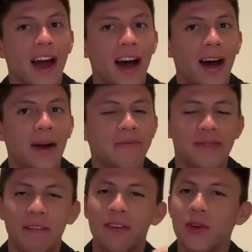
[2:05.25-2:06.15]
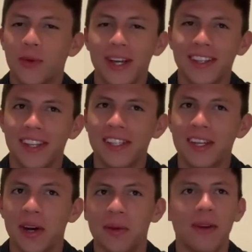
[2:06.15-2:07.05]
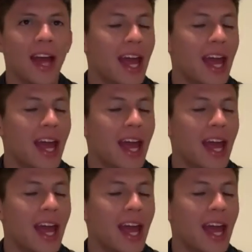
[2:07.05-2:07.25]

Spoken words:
a few quick things to know.